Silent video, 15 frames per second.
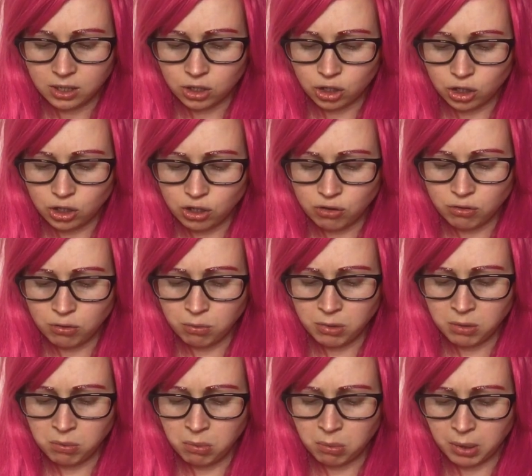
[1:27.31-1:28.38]
Can you
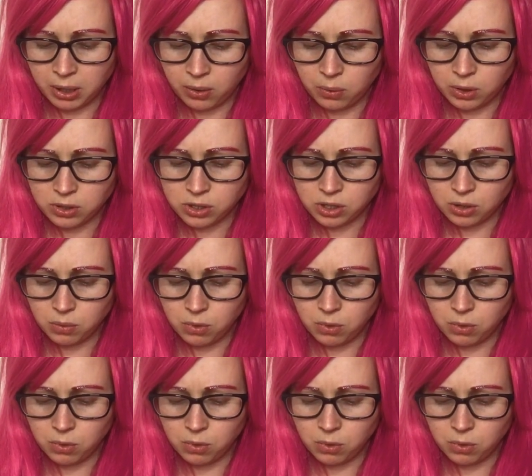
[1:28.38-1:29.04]
remember what it